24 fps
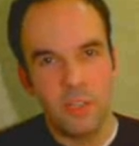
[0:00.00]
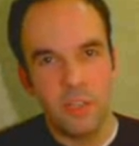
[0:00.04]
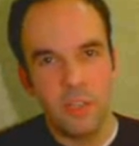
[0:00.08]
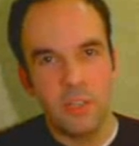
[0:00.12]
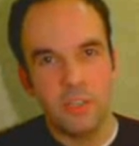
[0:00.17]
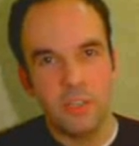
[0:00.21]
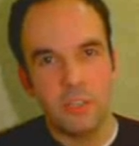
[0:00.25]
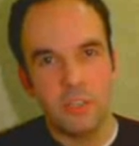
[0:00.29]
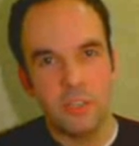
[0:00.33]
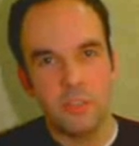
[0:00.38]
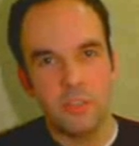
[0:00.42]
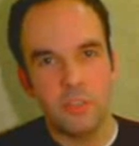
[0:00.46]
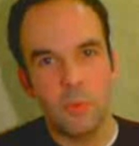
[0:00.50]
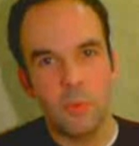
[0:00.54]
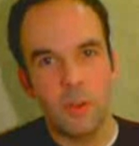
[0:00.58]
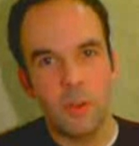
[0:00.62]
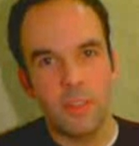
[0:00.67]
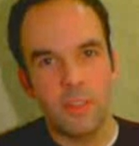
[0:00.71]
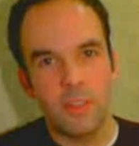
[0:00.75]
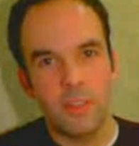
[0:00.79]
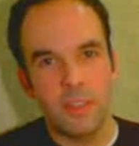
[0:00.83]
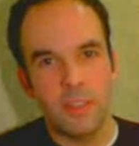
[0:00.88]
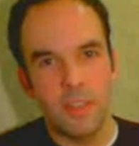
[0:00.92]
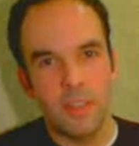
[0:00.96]
just
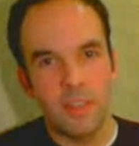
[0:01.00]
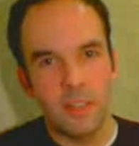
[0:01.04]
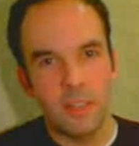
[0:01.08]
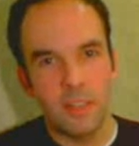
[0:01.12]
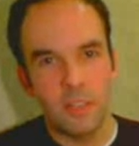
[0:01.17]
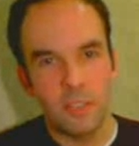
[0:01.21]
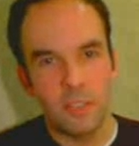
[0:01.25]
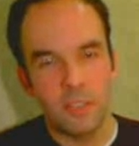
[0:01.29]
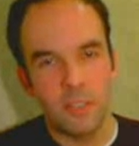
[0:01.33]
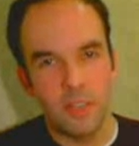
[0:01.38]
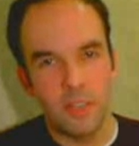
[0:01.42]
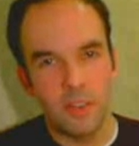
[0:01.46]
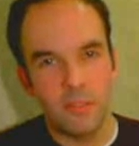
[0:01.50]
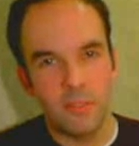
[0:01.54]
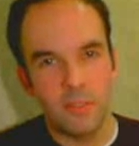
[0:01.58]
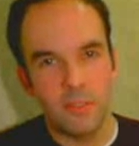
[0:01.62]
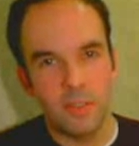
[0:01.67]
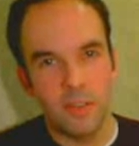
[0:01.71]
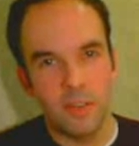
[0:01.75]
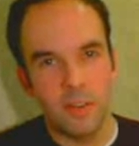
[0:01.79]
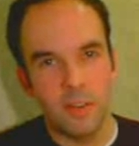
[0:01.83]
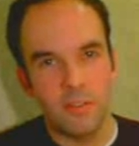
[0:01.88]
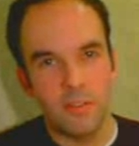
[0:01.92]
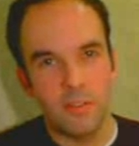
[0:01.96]
what the English
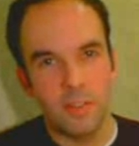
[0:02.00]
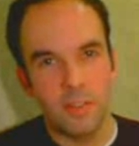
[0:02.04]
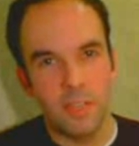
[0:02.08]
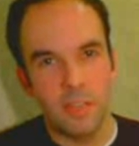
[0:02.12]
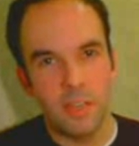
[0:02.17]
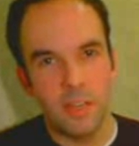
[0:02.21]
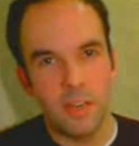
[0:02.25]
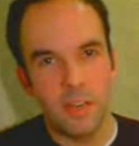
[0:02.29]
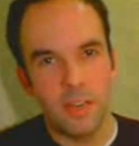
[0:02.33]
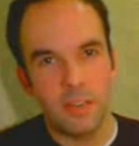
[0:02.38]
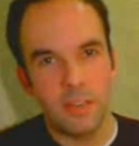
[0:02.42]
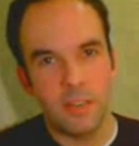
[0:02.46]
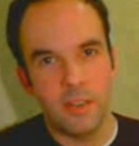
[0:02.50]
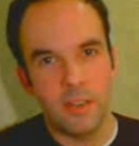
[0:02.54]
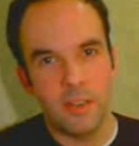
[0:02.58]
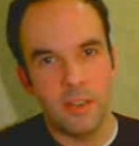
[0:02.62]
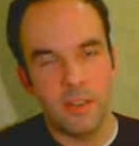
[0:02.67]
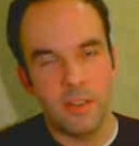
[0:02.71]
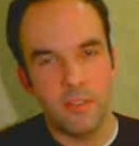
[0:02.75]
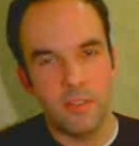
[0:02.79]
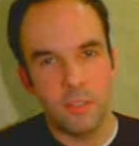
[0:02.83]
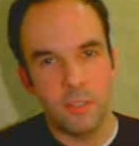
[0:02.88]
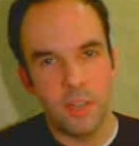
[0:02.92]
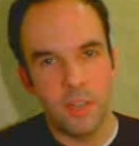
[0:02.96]
of
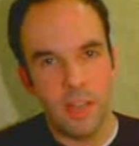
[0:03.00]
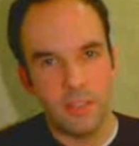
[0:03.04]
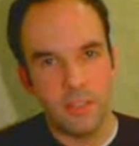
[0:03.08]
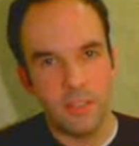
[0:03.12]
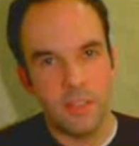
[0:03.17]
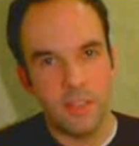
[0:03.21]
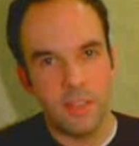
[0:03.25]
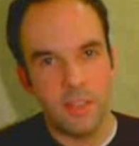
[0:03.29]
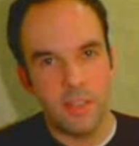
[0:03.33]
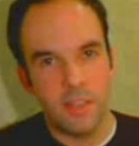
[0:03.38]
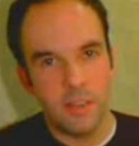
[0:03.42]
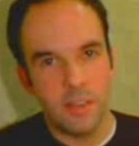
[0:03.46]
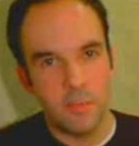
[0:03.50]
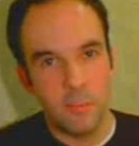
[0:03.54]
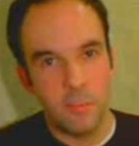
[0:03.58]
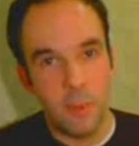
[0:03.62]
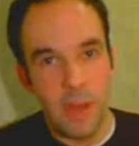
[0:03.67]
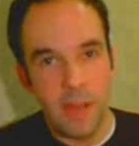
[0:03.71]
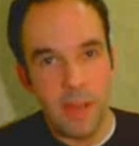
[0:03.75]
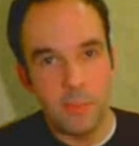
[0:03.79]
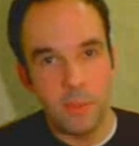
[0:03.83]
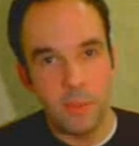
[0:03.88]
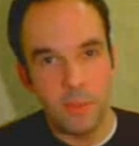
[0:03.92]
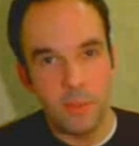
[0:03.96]
the translated
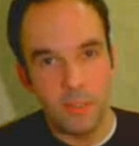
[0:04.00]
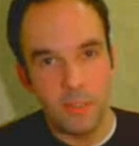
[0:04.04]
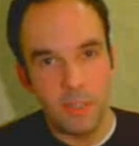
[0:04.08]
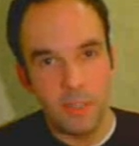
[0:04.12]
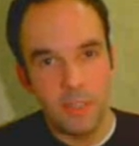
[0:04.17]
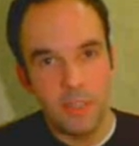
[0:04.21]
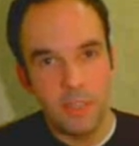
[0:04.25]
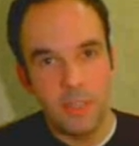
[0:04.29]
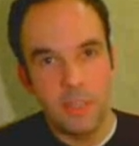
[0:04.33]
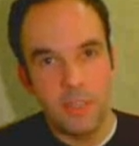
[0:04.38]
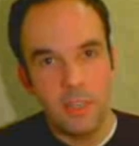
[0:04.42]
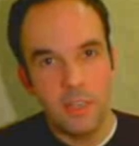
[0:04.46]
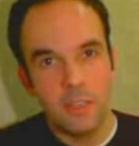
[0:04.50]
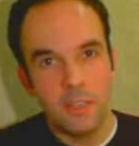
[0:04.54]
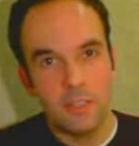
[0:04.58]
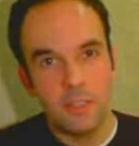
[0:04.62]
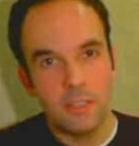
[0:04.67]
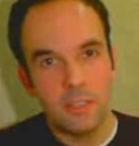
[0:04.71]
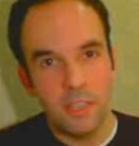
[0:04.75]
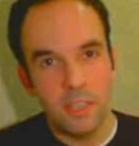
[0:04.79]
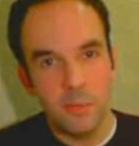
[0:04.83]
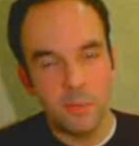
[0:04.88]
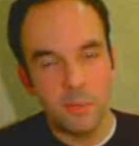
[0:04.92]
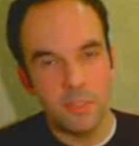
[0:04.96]
Bible
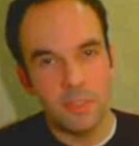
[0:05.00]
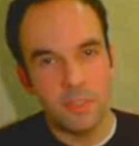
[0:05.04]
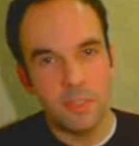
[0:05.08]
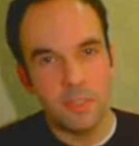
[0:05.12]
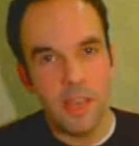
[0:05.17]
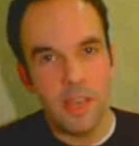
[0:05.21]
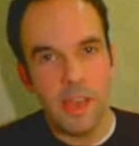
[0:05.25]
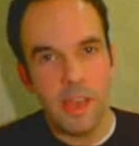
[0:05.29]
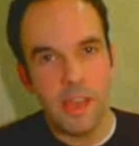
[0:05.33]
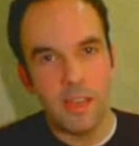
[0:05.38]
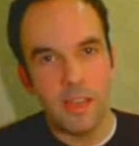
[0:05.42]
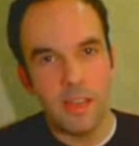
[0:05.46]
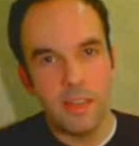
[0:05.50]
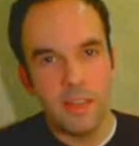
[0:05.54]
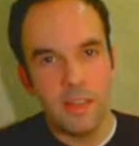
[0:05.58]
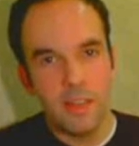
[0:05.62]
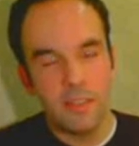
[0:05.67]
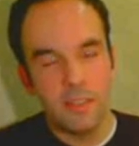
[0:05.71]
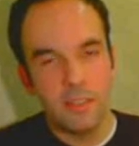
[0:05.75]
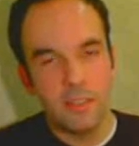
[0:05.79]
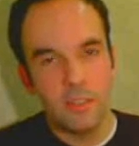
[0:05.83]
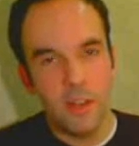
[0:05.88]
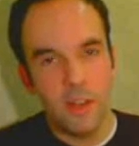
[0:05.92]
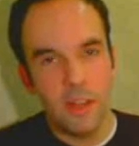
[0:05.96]
seems to say.
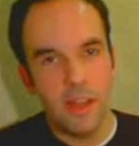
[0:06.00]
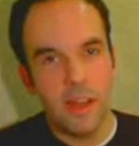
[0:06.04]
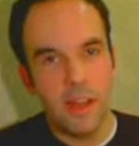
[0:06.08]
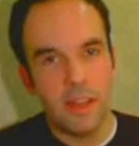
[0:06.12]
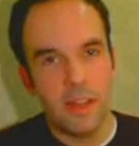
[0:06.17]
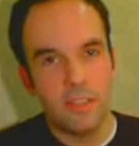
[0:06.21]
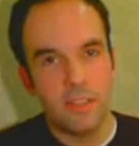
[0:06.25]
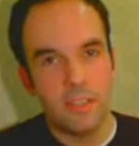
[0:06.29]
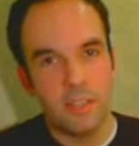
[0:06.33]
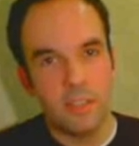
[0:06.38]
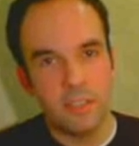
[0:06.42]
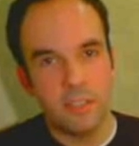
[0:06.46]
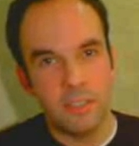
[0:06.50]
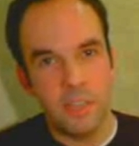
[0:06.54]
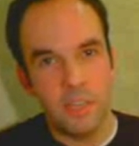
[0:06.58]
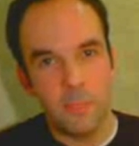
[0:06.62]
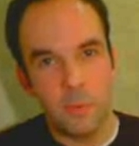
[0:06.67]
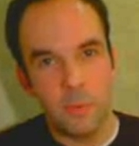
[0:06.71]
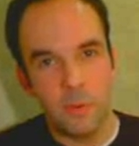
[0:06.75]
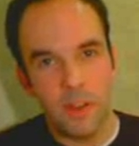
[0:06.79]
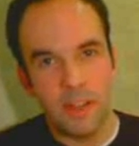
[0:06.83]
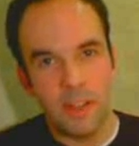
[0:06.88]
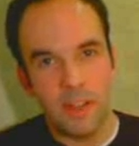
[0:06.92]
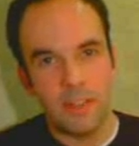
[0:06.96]
So I dug
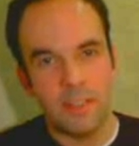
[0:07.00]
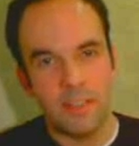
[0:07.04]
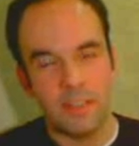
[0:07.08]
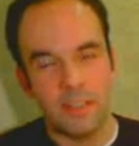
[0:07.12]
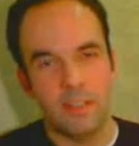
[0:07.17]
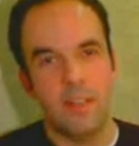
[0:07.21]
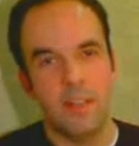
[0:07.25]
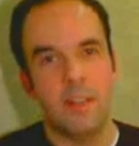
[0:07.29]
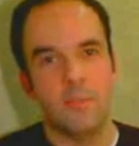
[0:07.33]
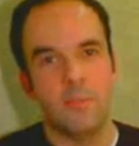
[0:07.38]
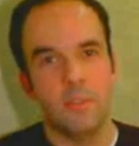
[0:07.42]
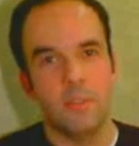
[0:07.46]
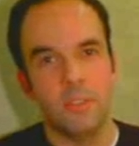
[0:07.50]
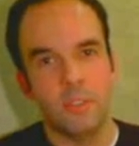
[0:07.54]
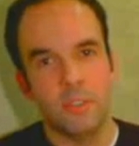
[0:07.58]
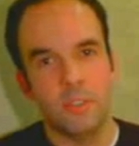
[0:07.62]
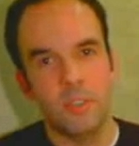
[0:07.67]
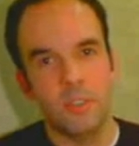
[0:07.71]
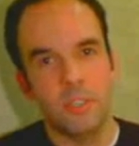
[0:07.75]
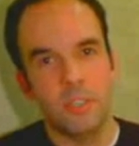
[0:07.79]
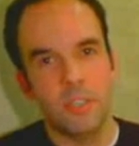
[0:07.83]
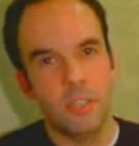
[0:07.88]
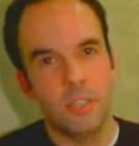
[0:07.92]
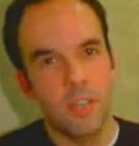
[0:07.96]
deeper. I did a lot of
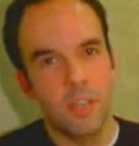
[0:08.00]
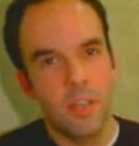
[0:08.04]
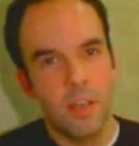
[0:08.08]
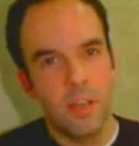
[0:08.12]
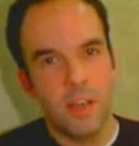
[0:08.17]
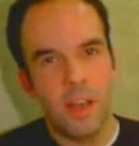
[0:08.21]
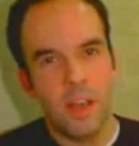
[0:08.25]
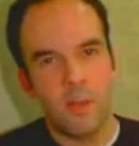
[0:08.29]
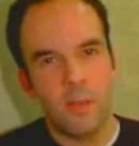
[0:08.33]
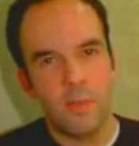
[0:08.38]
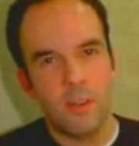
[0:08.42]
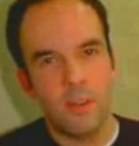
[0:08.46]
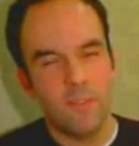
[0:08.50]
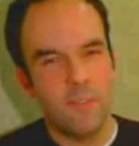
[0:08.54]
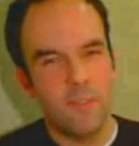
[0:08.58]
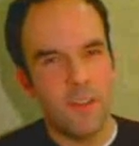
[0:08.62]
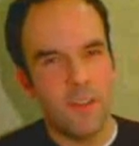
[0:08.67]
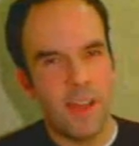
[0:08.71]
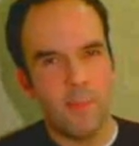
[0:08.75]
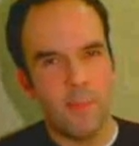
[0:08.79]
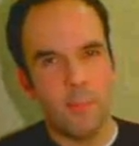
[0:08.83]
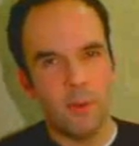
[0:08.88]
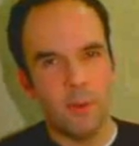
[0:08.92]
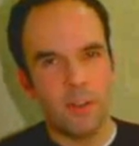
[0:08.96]
research. I read
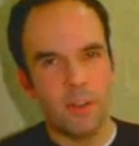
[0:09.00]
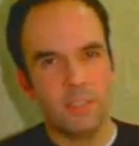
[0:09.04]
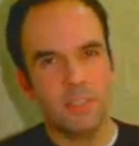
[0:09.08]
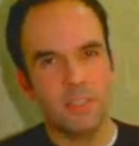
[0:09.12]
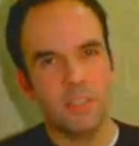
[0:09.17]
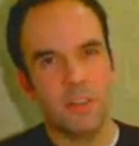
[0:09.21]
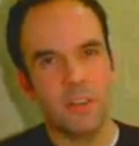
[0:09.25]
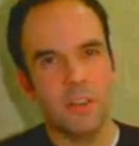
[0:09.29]
5 books,